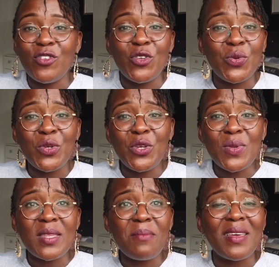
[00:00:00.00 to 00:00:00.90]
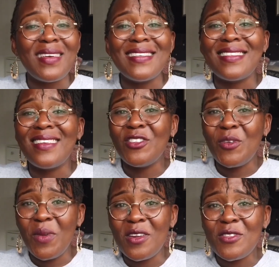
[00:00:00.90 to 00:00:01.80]
to use them, because
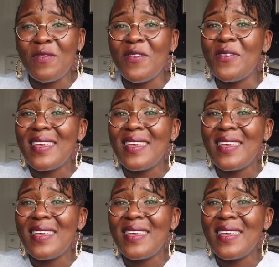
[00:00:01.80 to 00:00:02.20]
to be honest with you,